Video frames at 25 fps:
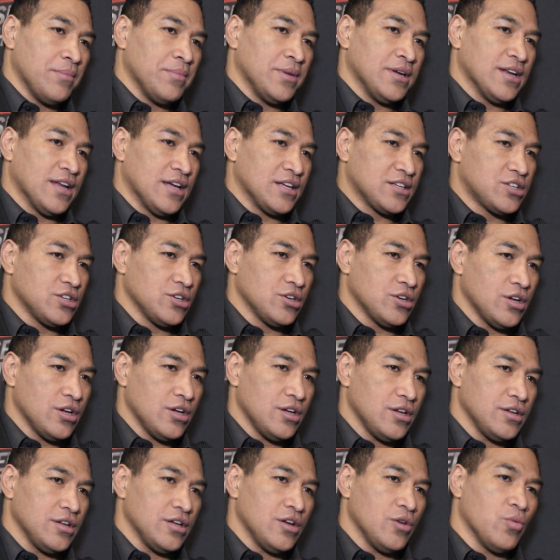I mean, like, you know,
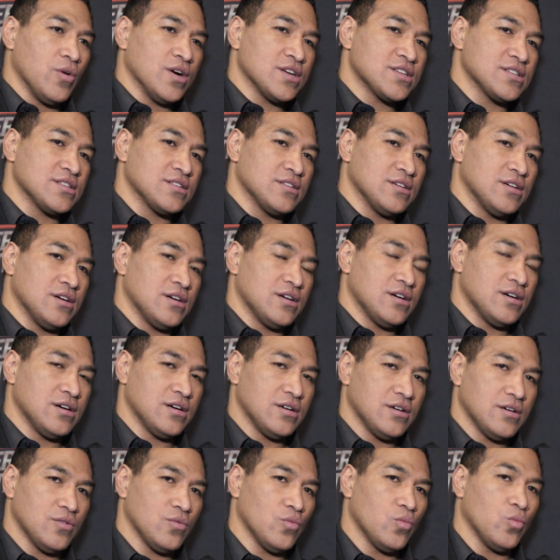it, it wasn't a
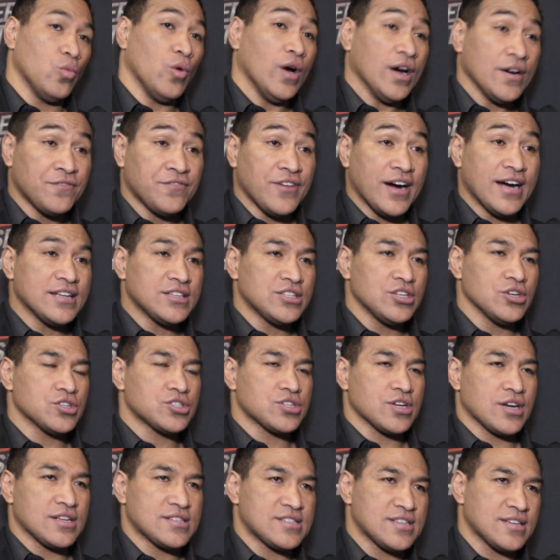one-fight deal,
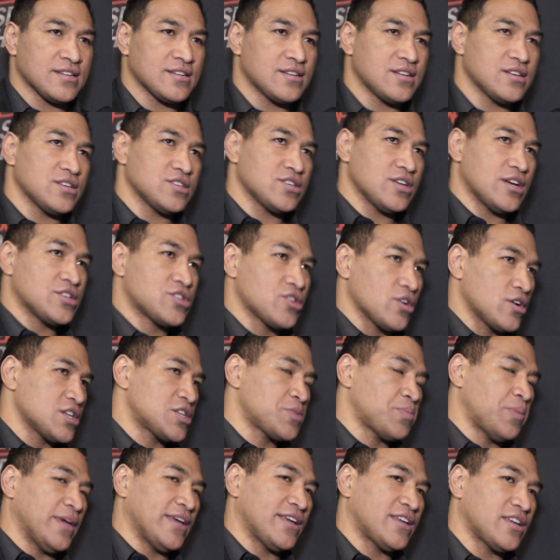so to, so to
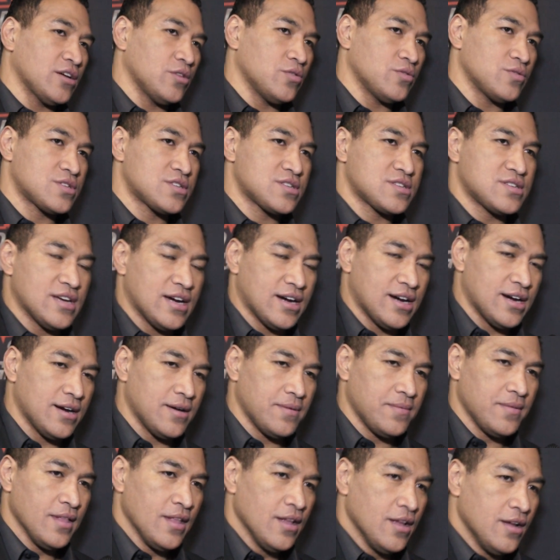speak. It was,
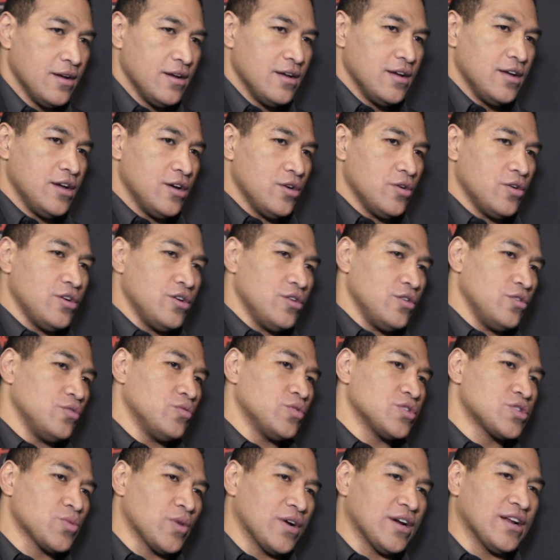uh, it, it
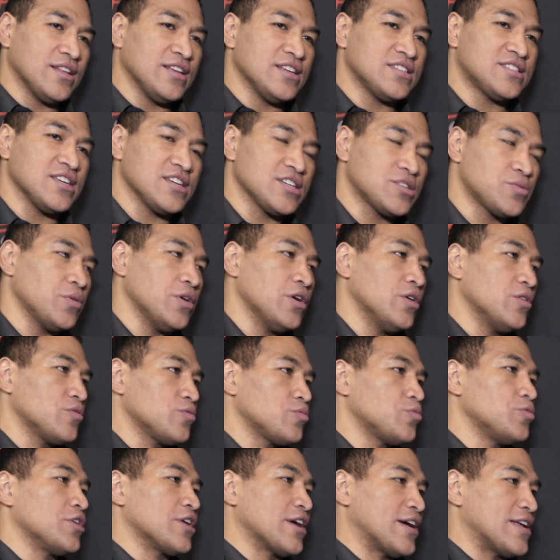was one of these things where
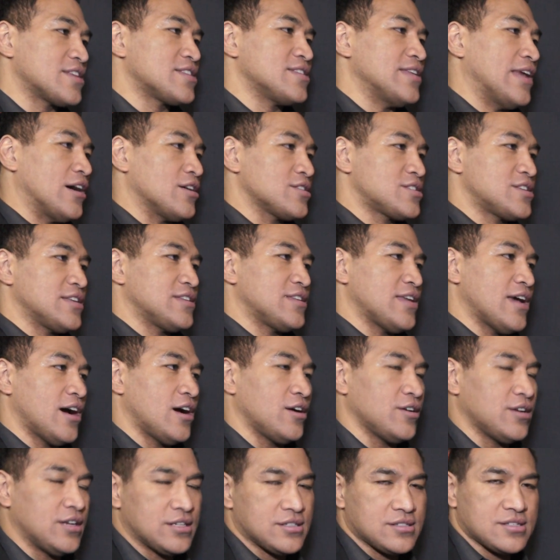we're going to now sit
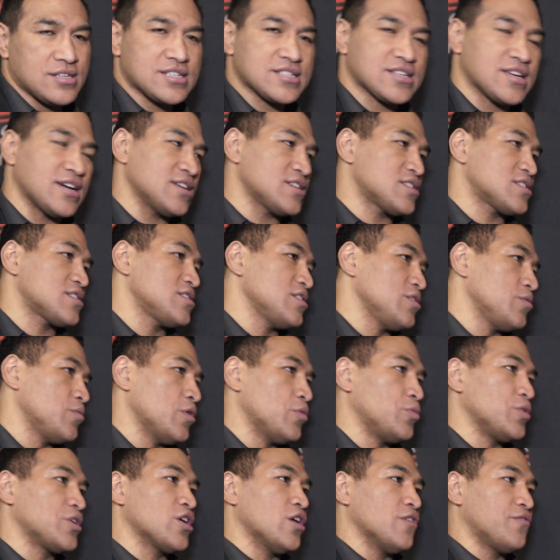down and discuss, see
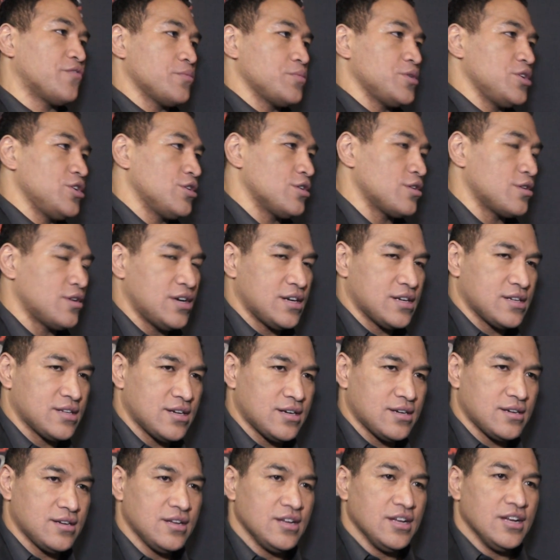where we go from here, and
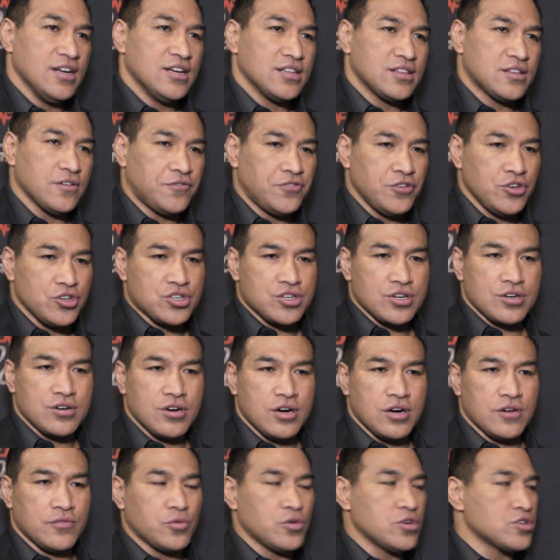uh, the future
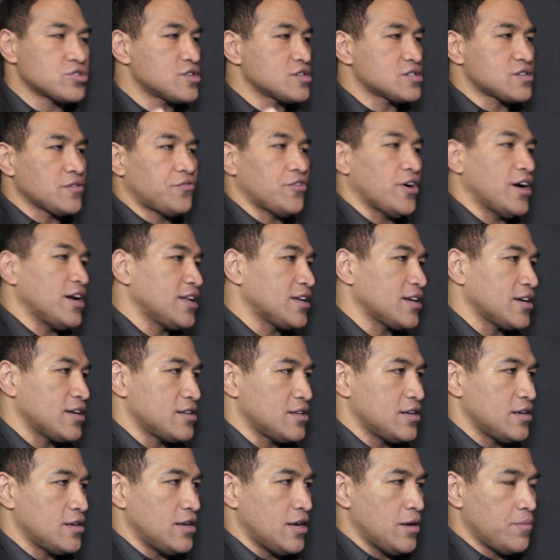of World Series of Fighting
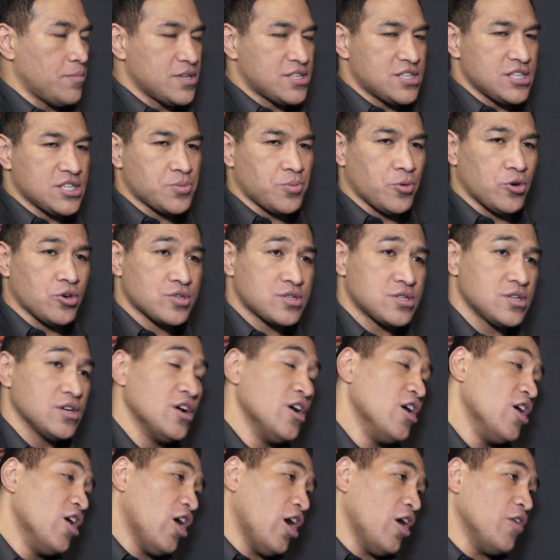and N B C Sports.
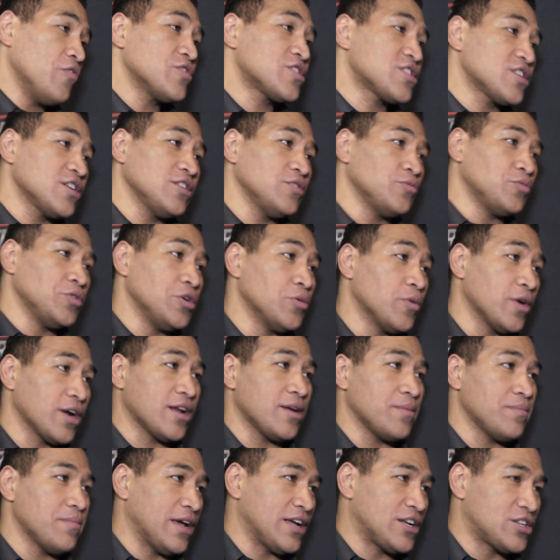Obviously, we
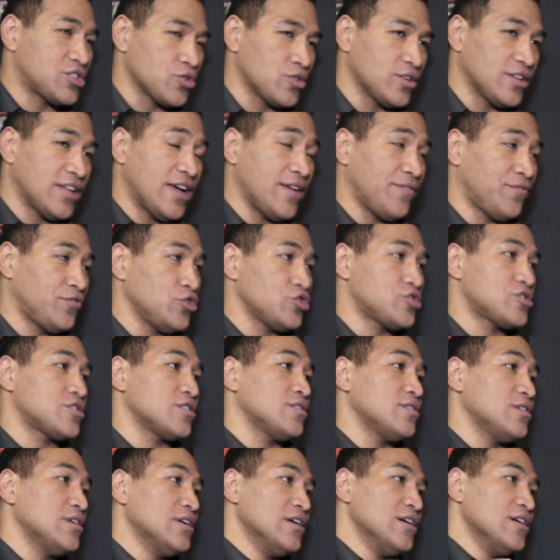want to make sure that
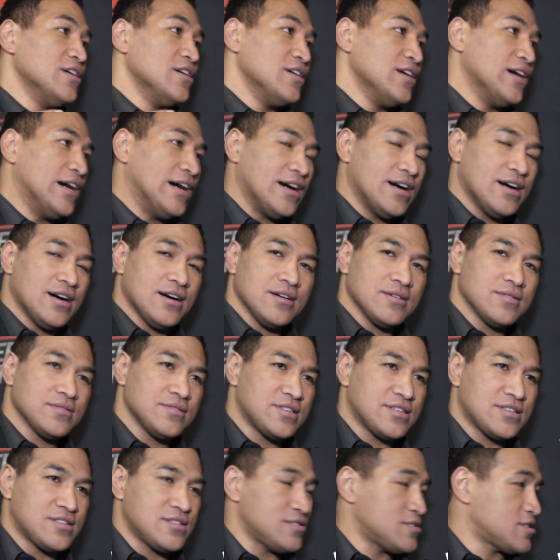future uh,
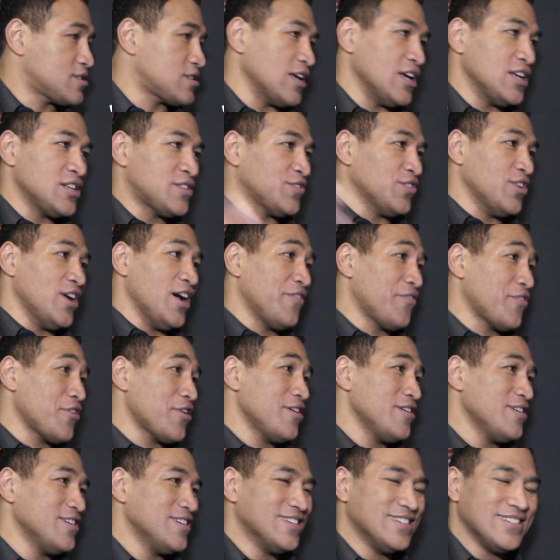stays
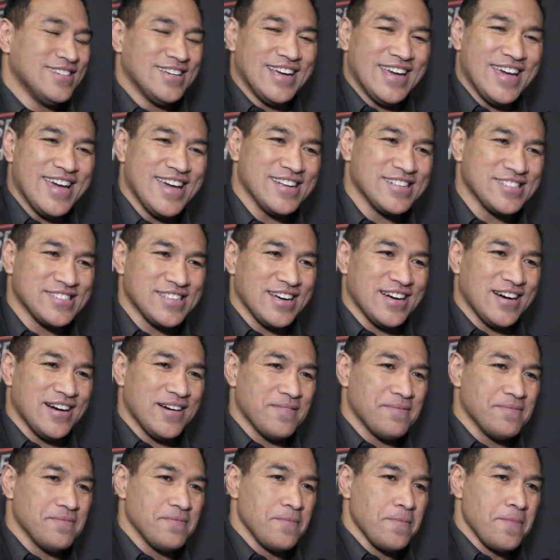forever, and
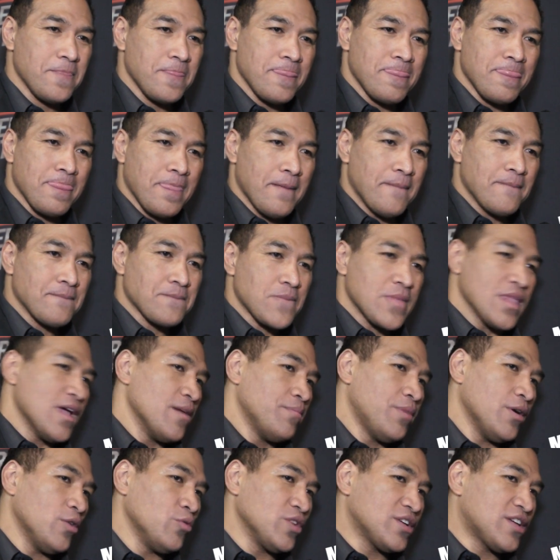um,
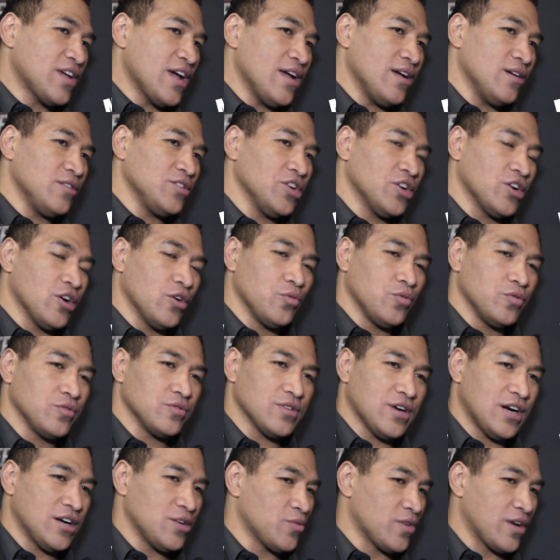but we can't. You
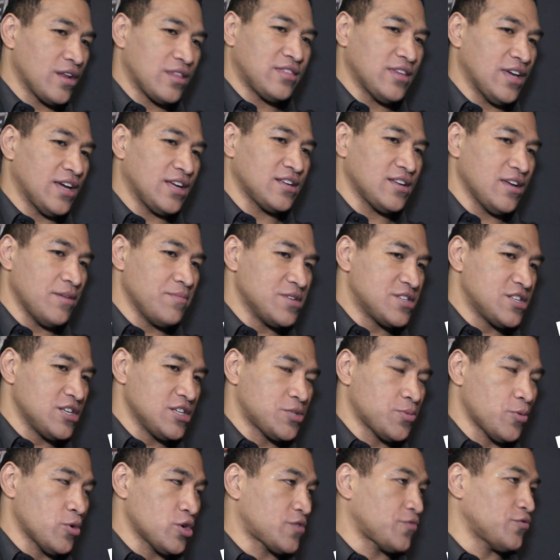know, I want to thank N B C
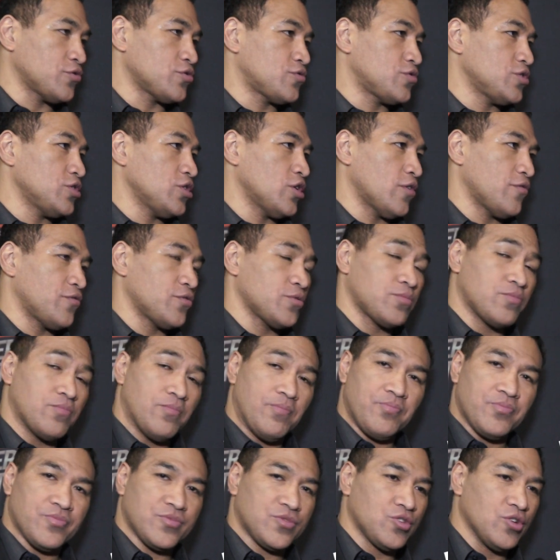Sports for, you know, for
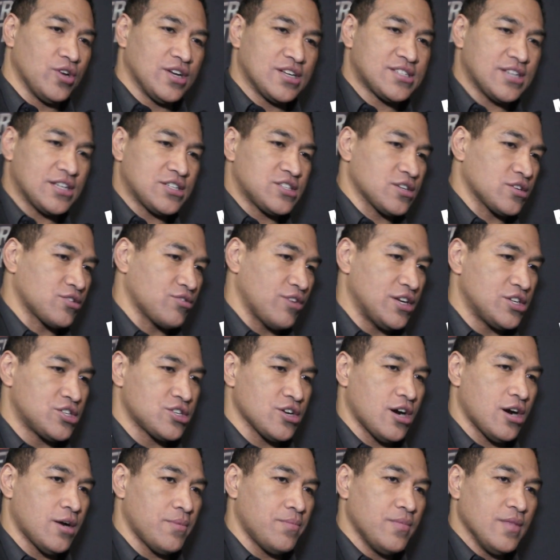doing such a great
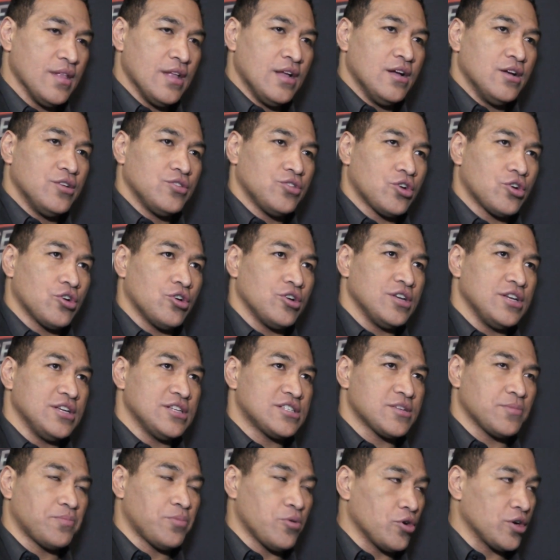job, not only
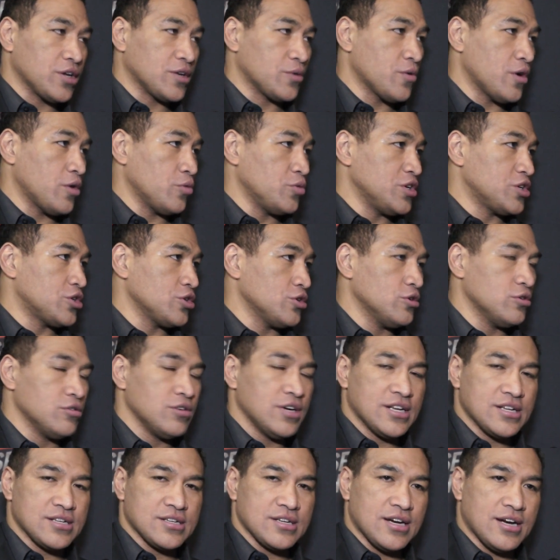supporting what we do,
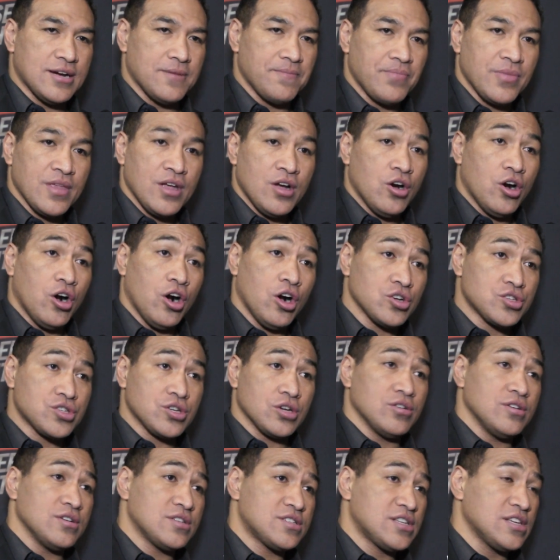and um,
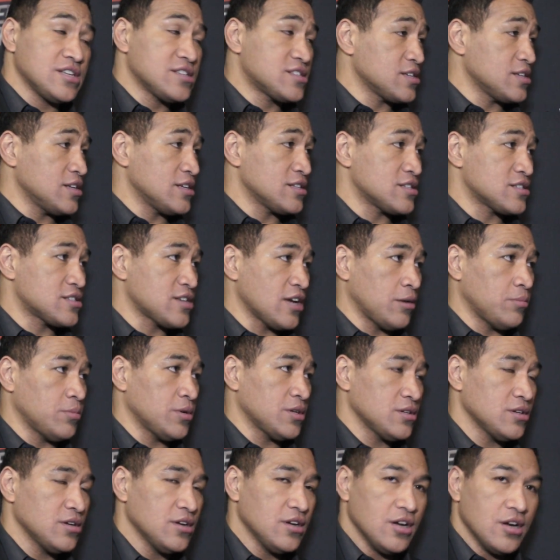also in season
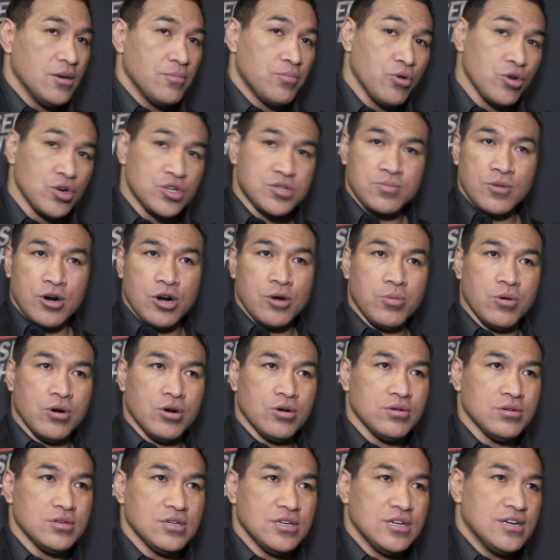entertainment, Boost
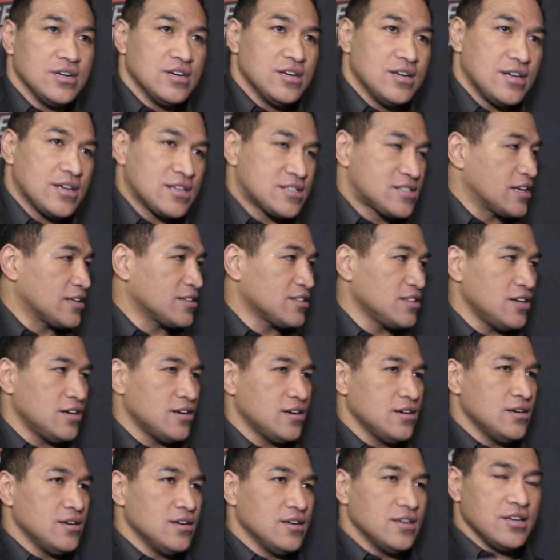Mobile,
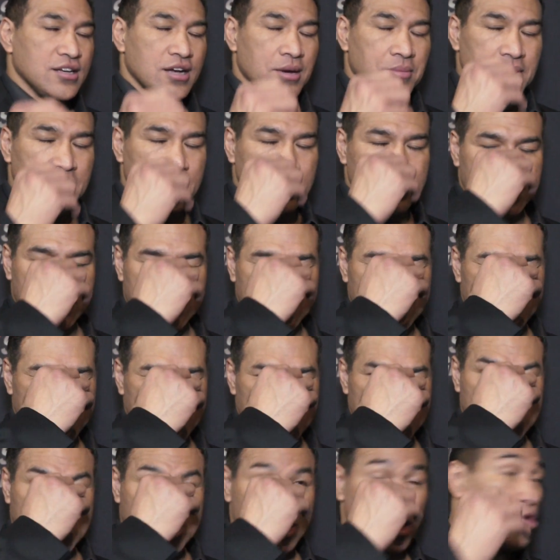Insignia. I mean,
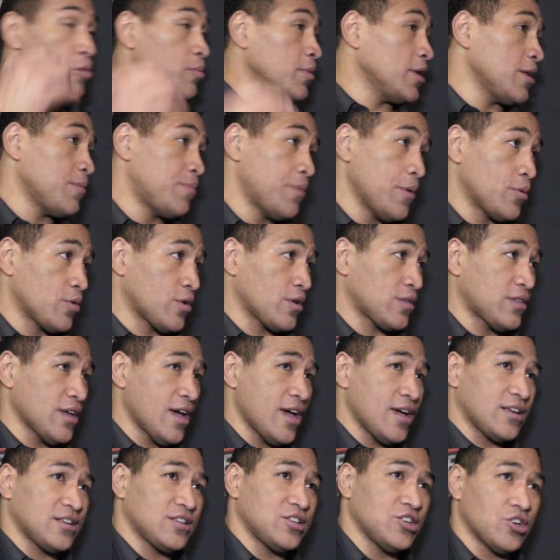there's so many people to thank.